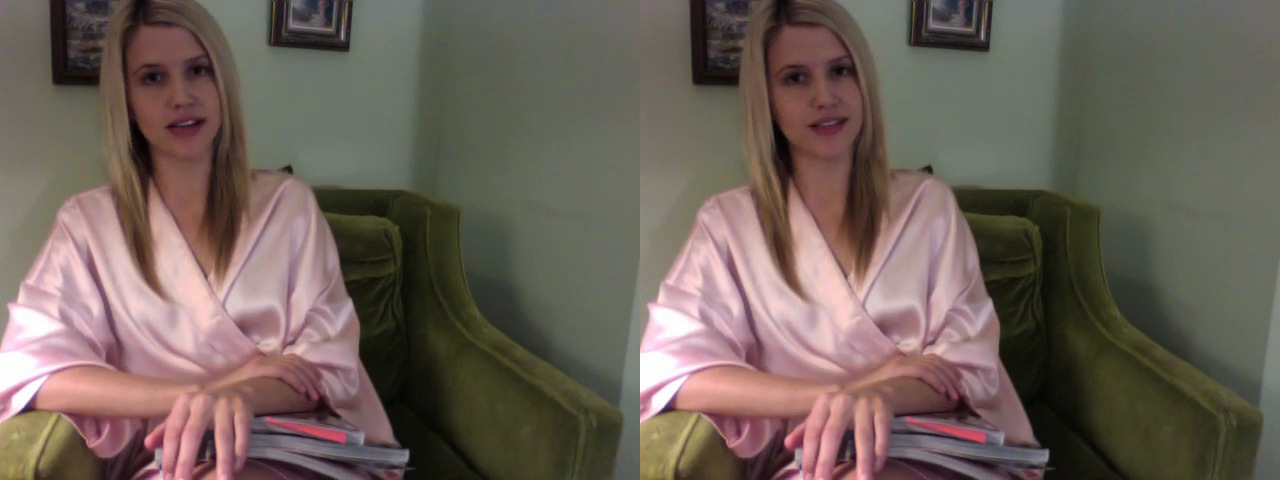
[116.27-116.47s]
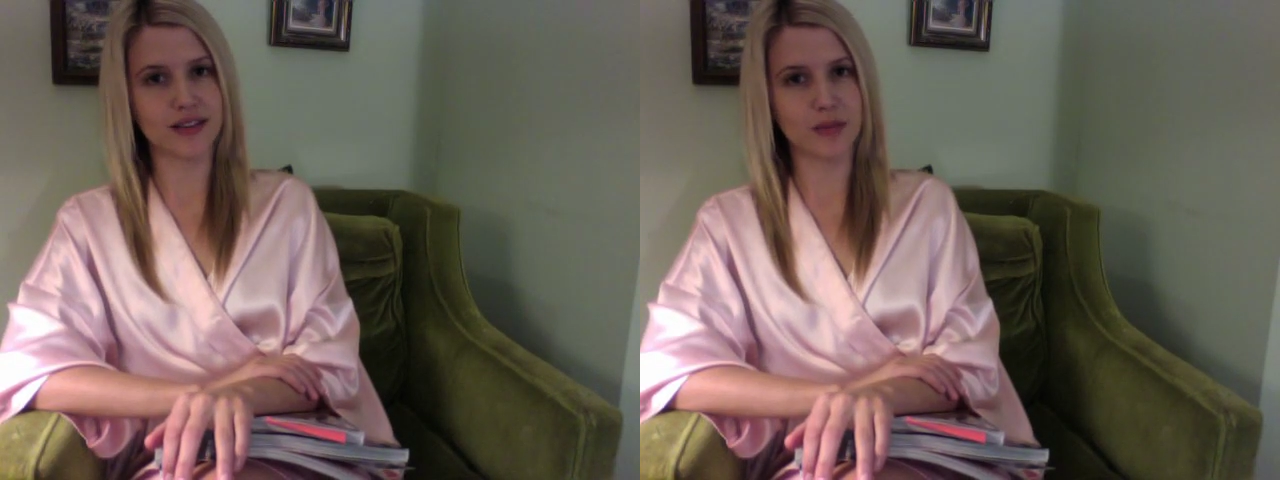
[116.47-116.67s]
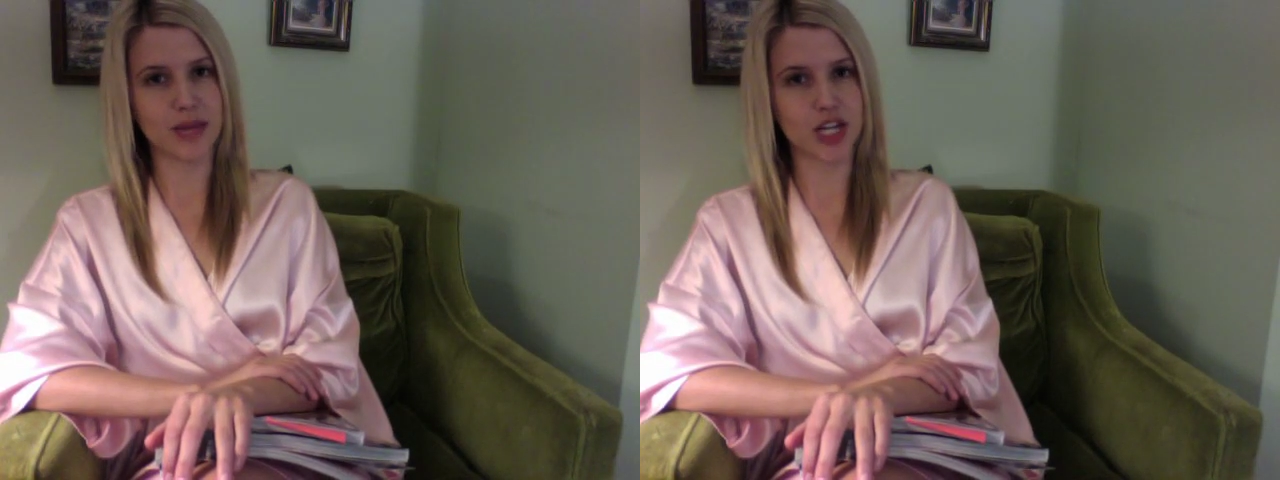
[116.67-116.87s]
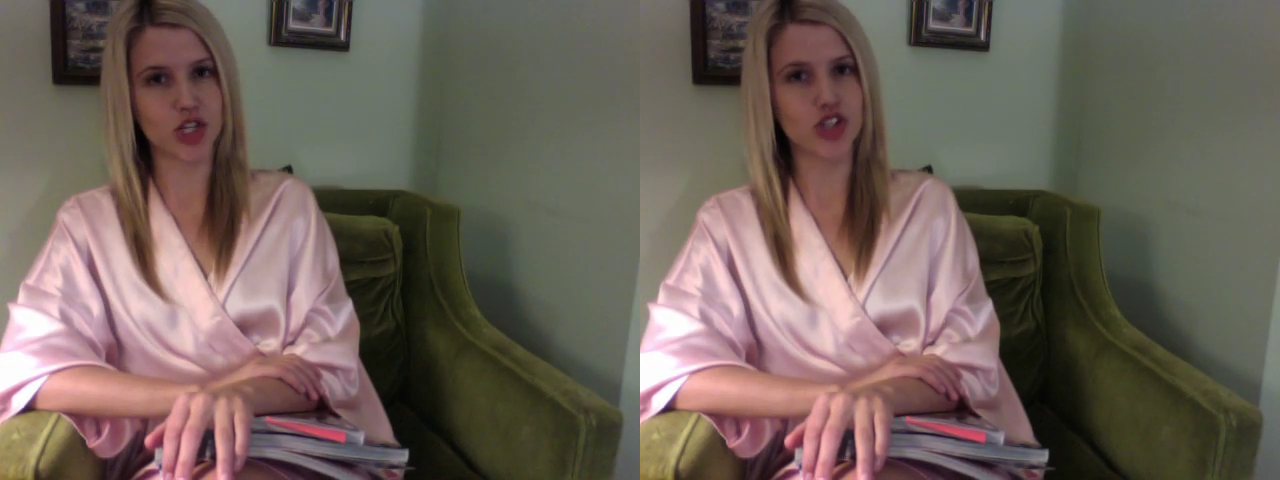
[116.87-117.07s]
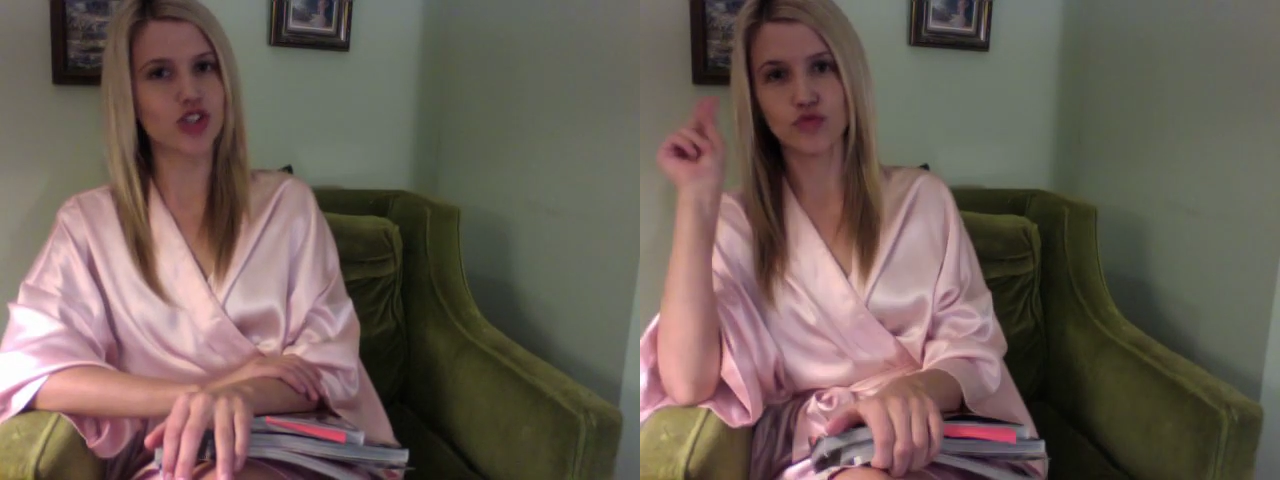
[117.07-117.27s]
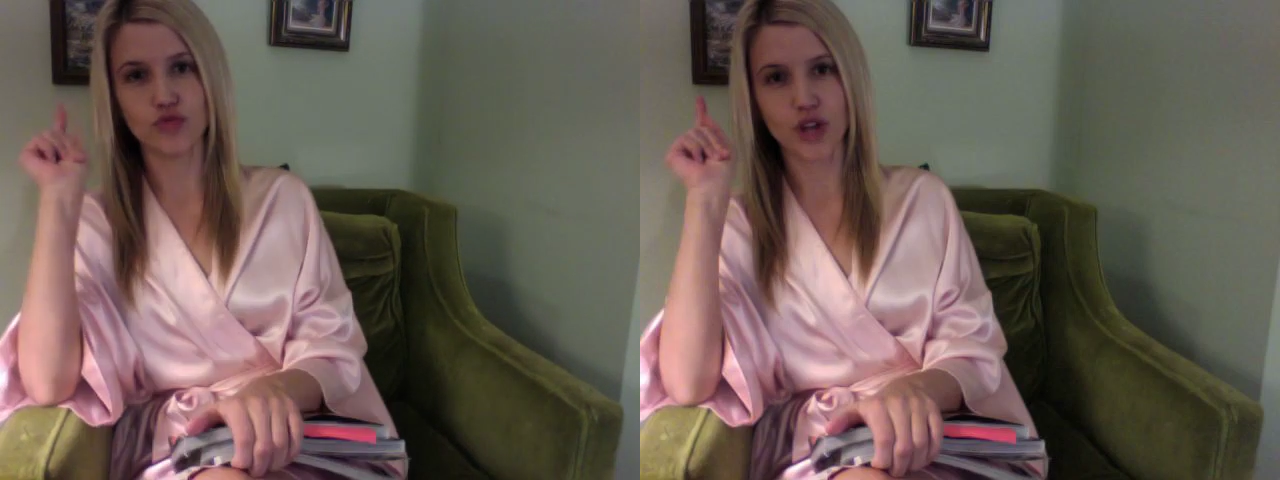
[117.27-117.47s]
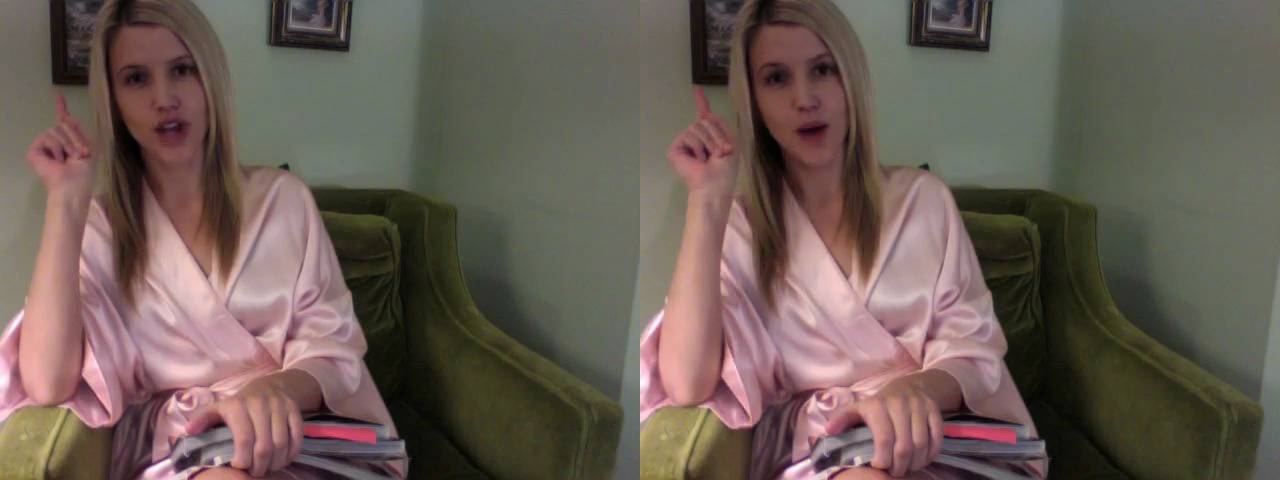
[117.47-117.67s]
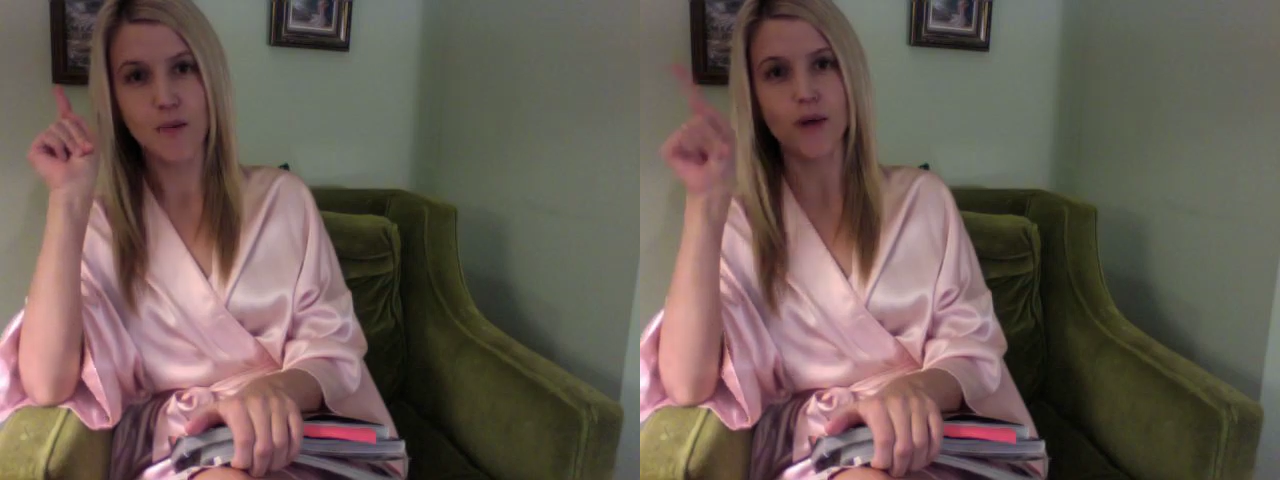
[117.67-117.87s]
sex on the beach,
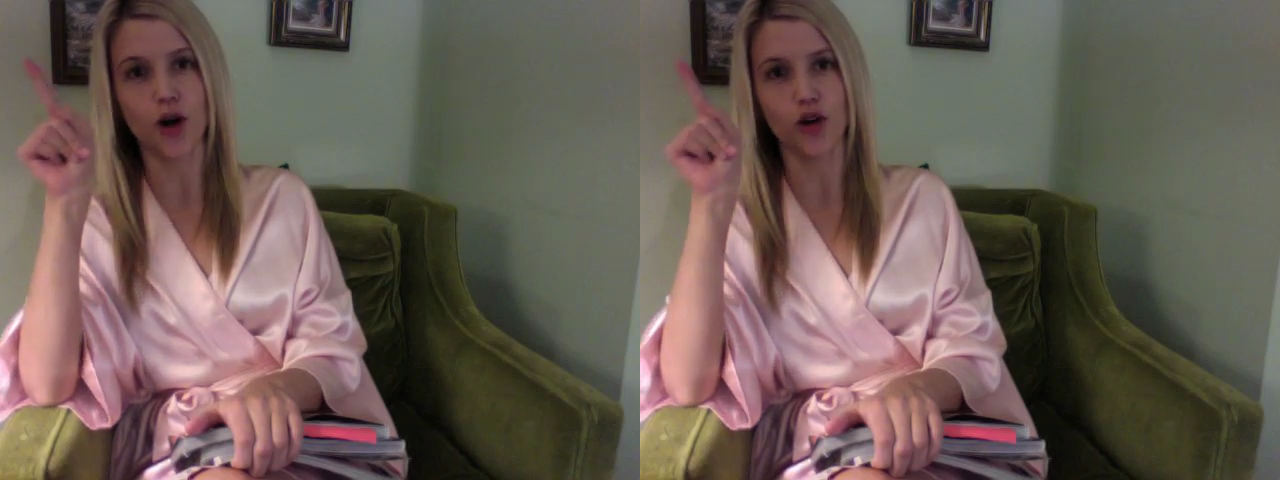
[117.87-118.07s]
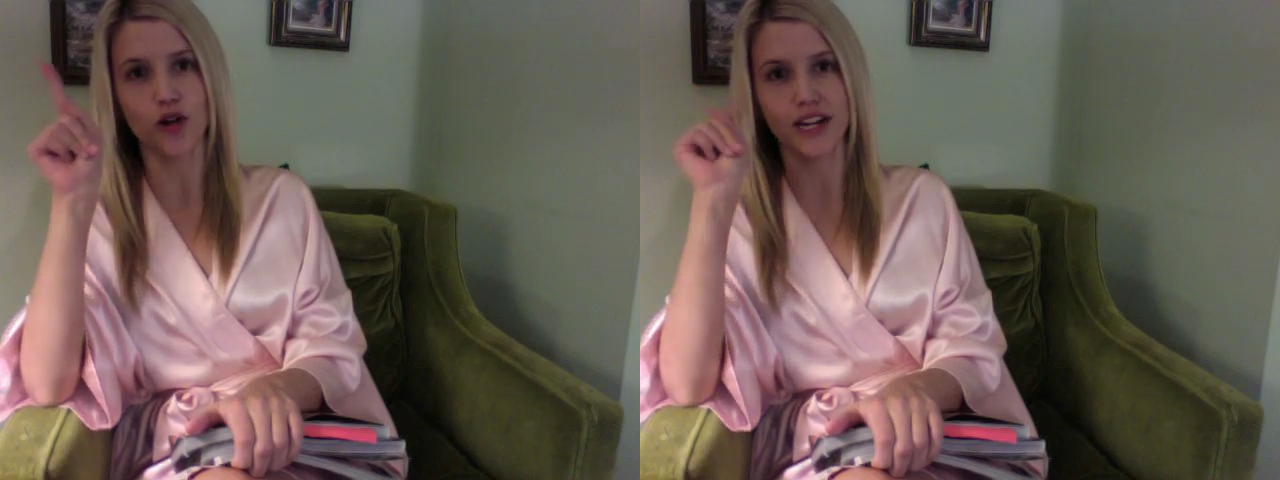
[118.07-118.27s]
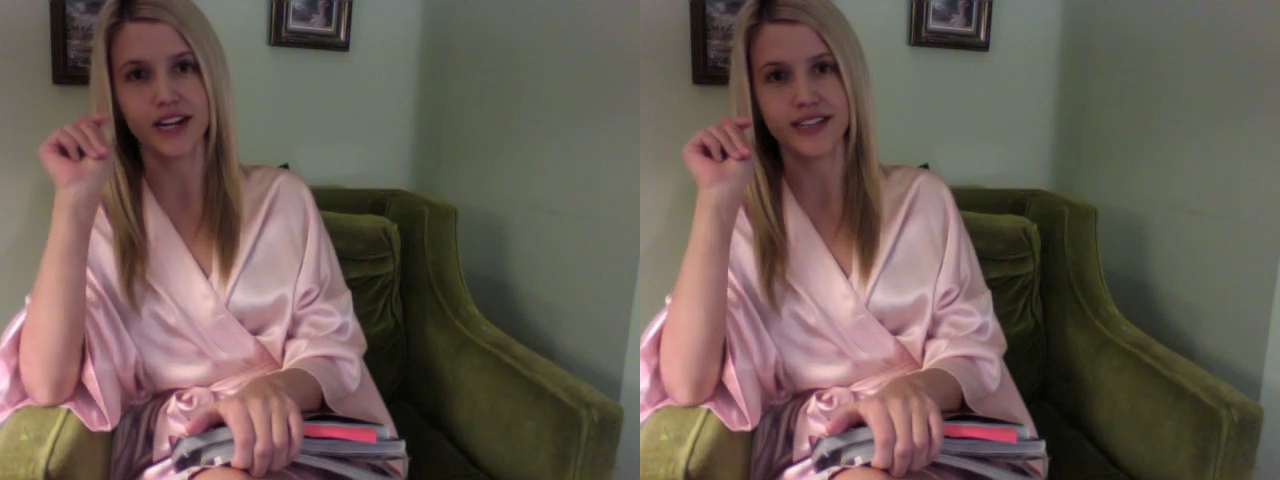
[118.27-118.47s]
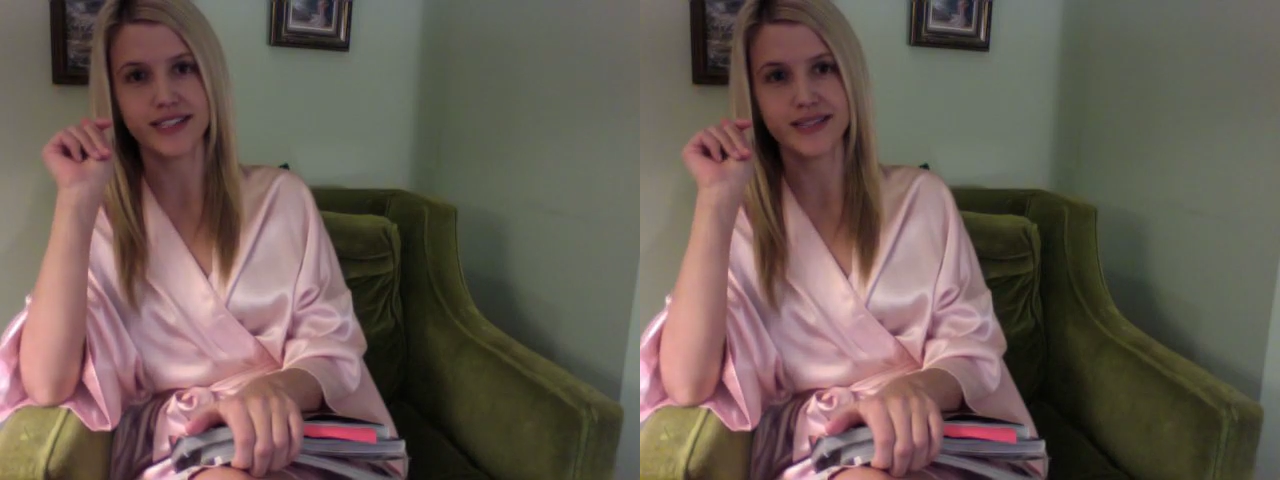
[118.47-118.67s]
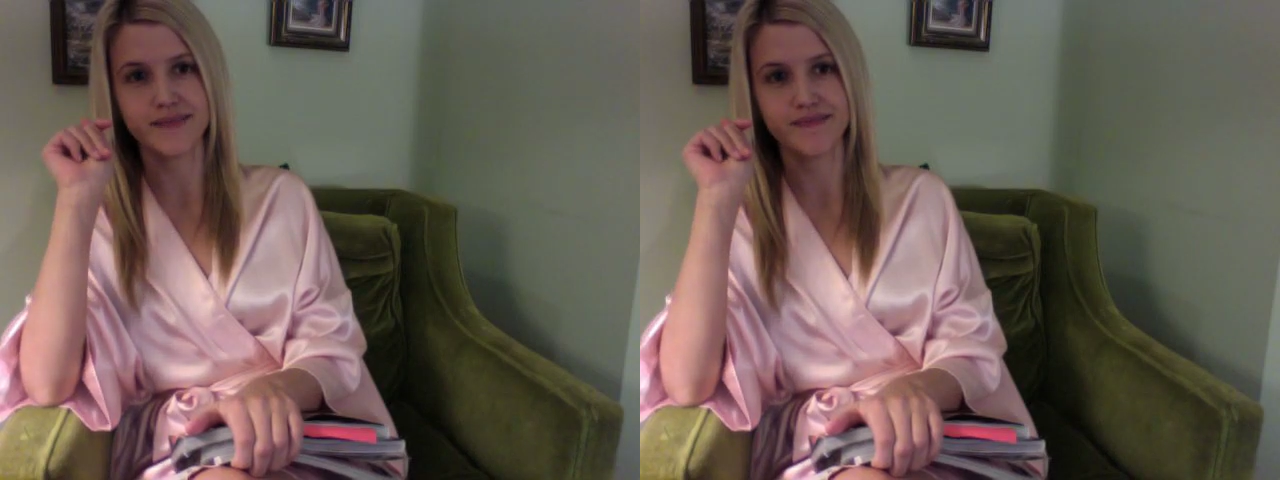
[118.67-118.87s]
margaritas.